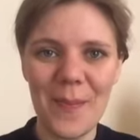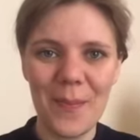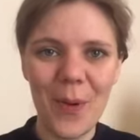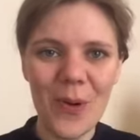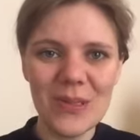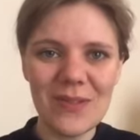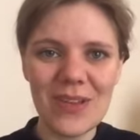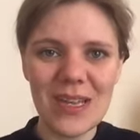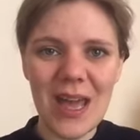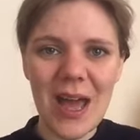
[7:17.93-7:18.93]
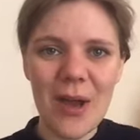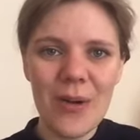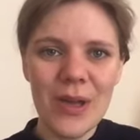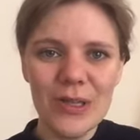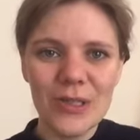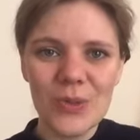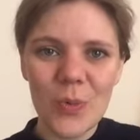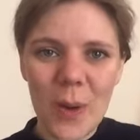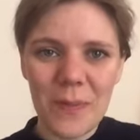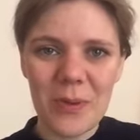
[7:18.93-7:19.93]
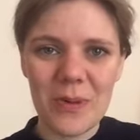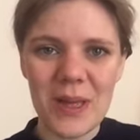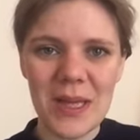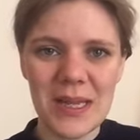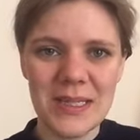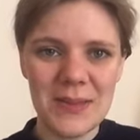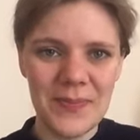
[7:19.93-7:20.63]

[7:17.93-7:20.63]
Pause the video, swap your word.